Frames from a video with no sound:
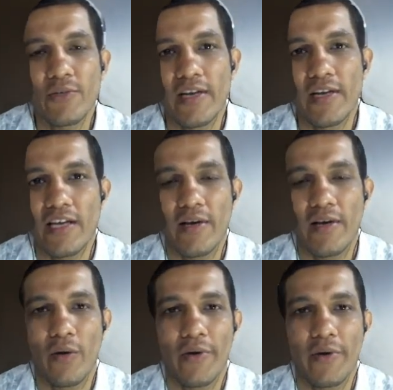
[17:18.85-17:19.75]
you can give a
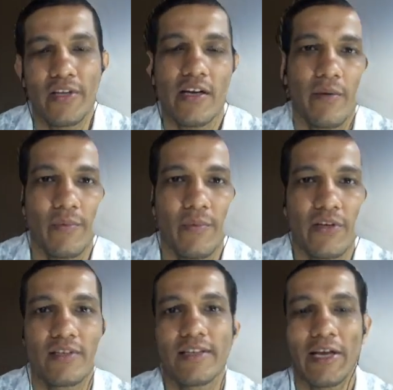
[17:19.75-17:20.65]
comment on the comment
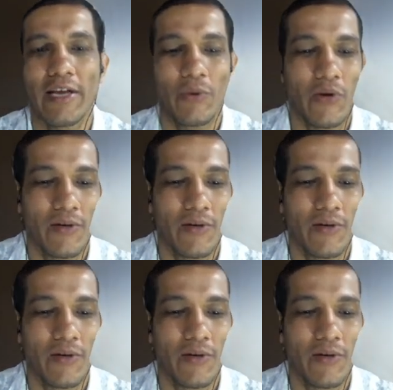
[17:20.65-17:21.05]
box. Thank you.